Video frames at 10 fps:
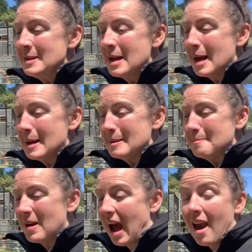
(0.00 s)

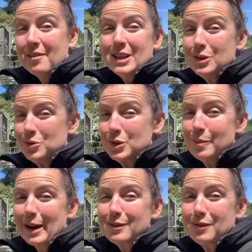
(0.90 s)
I have a huge
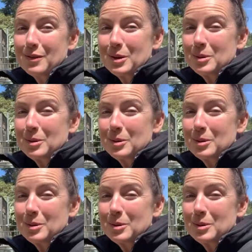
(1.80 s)
respect for